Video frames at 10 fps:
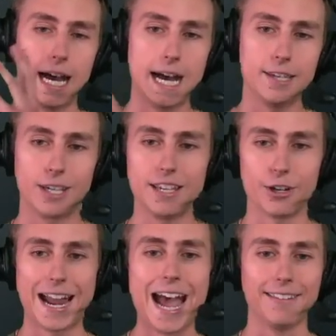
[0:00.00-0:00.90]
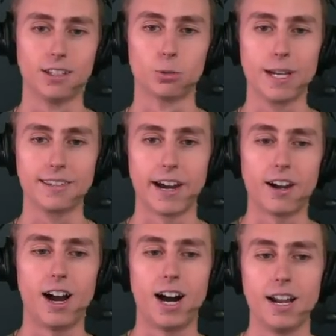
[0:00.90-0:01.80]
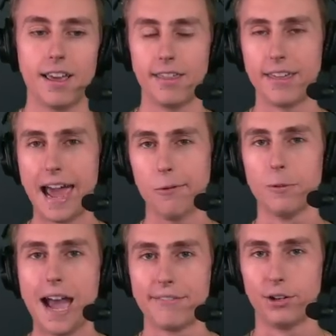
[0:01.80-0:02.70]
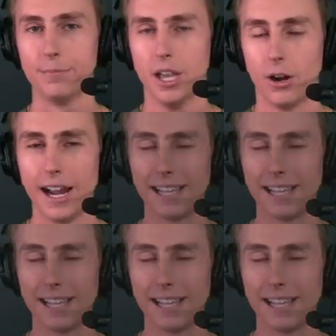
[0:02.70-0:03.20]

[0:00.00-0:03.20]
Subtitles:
you get your hat in the ring there on that raffle. All right,